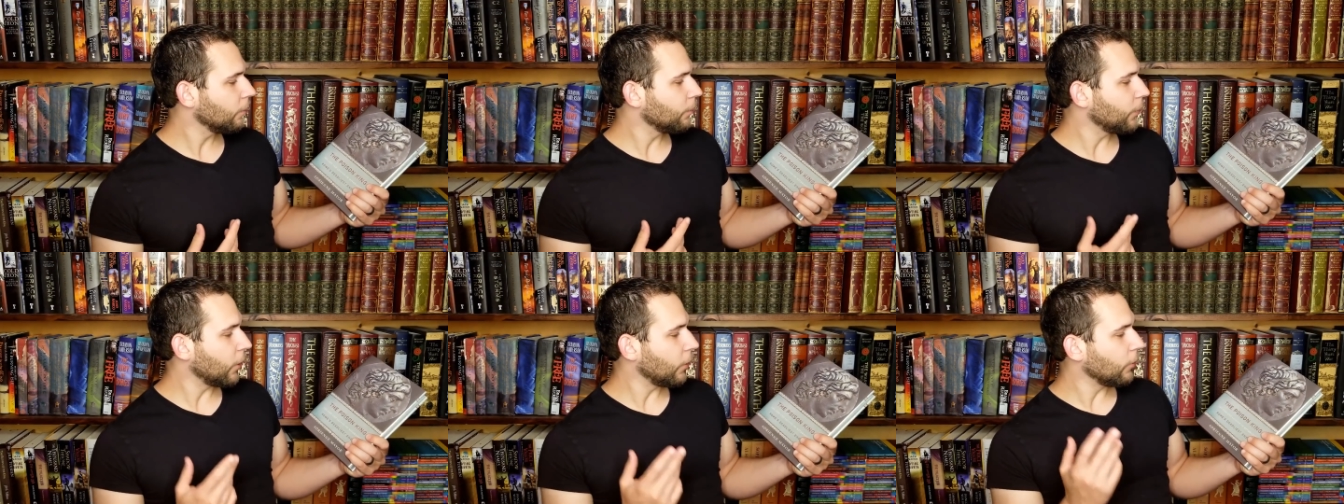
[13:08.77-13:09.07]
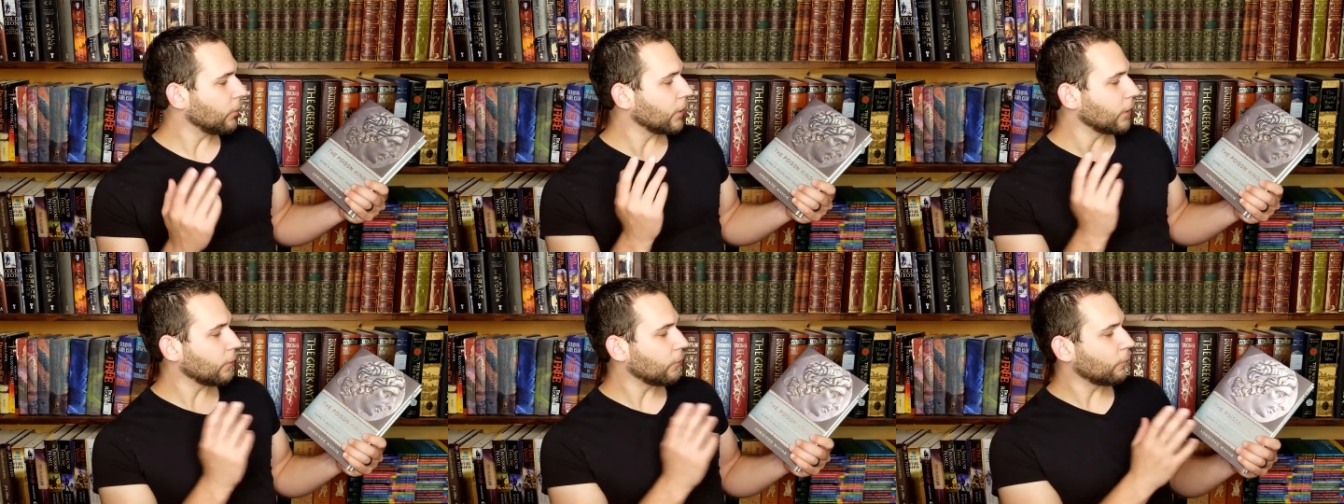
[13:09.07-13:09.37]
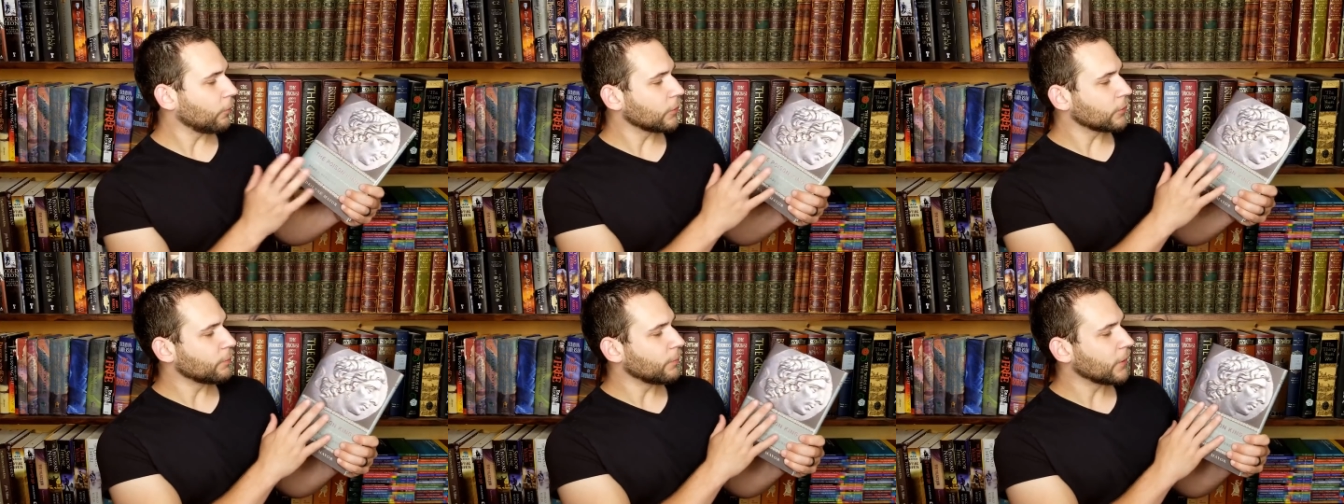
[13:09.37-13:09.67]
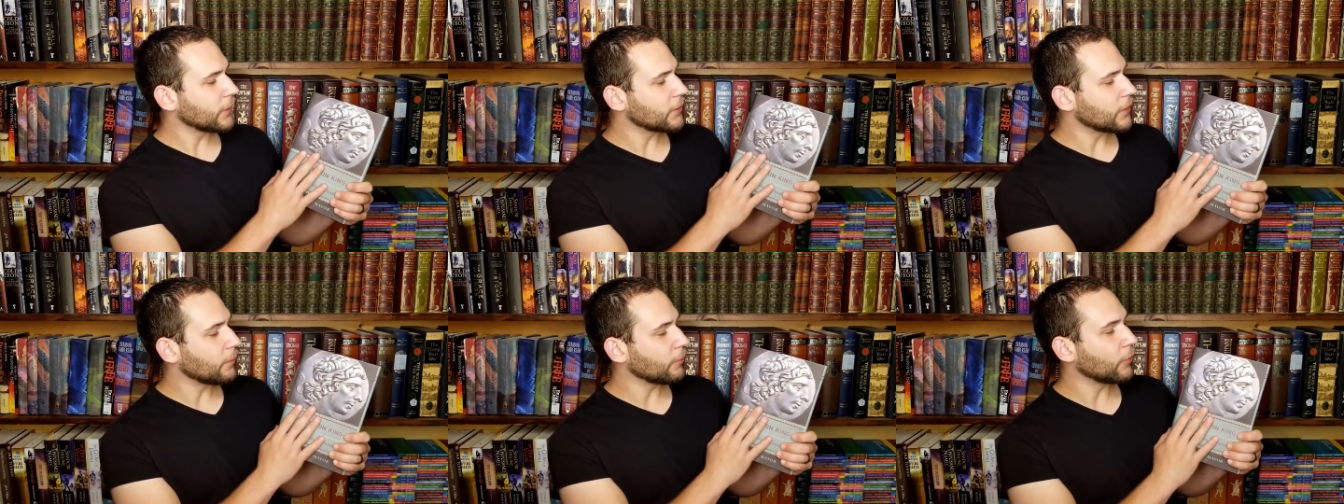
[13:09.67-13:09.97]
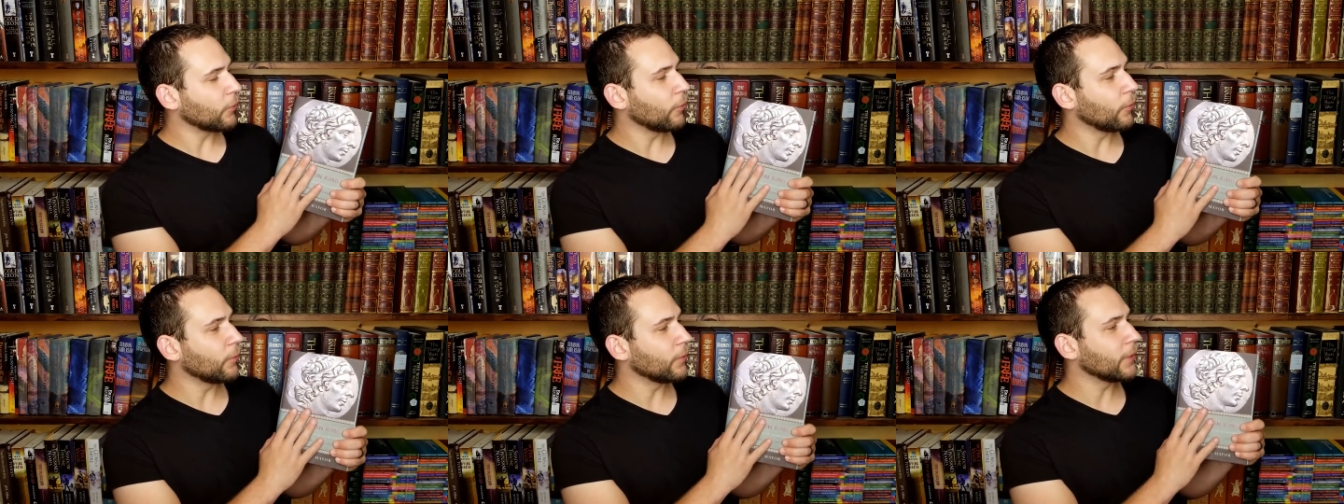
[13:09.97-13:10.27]
But like, what makes
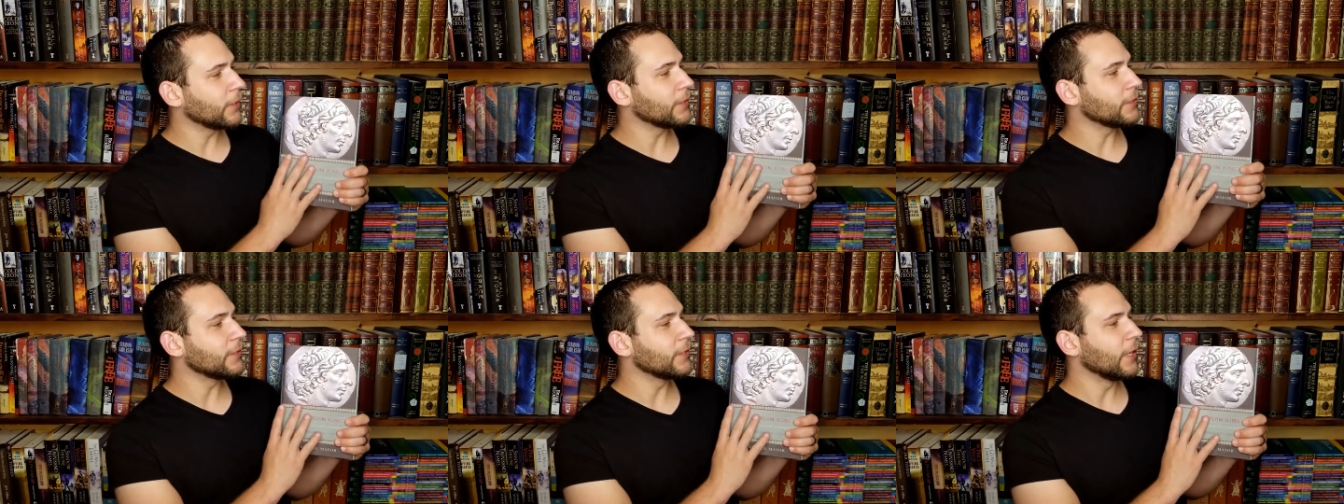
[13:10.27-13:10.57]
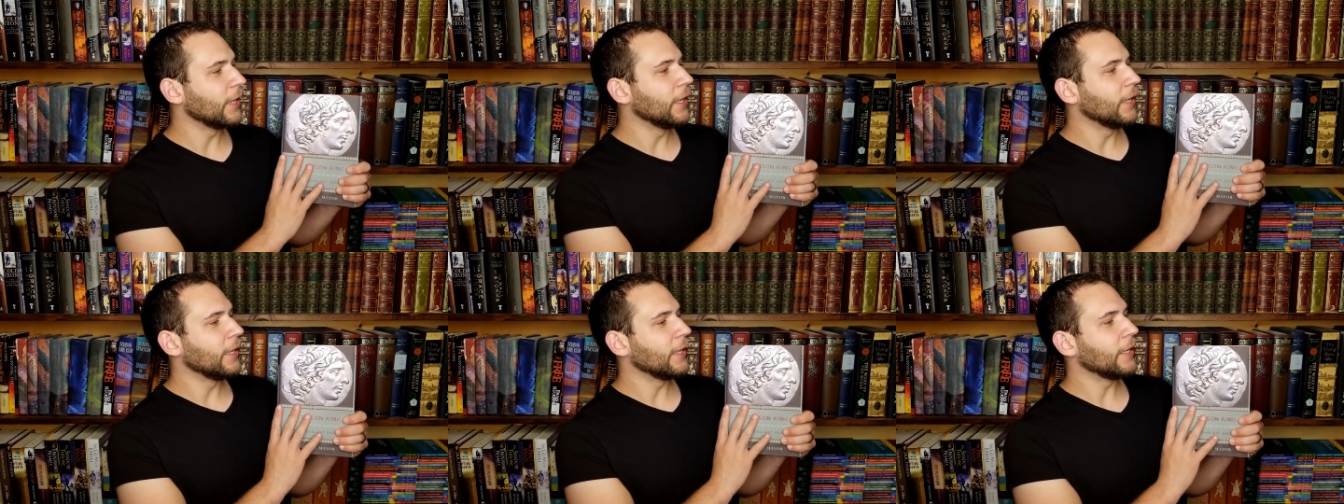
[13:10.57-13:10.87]
him cool is